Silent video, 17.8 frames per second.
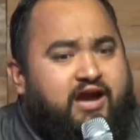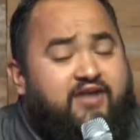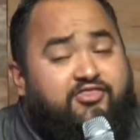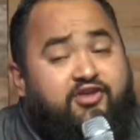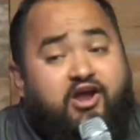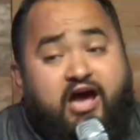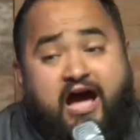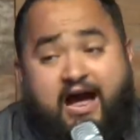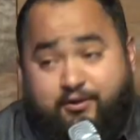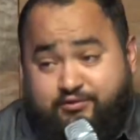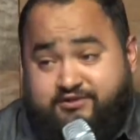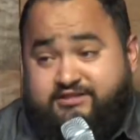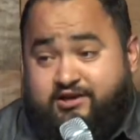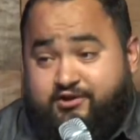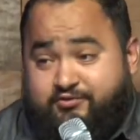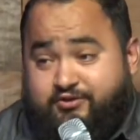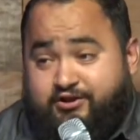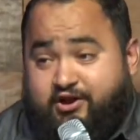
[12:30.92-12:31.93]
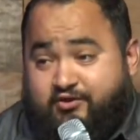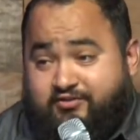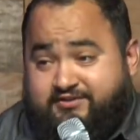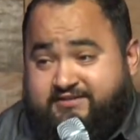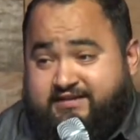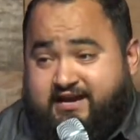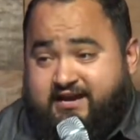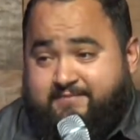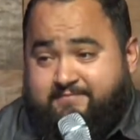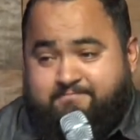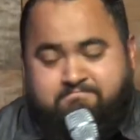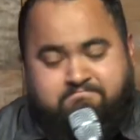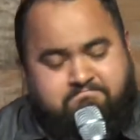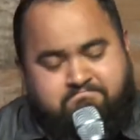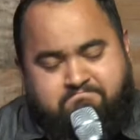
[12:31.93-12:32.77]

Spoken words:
thought I was hungry all the time.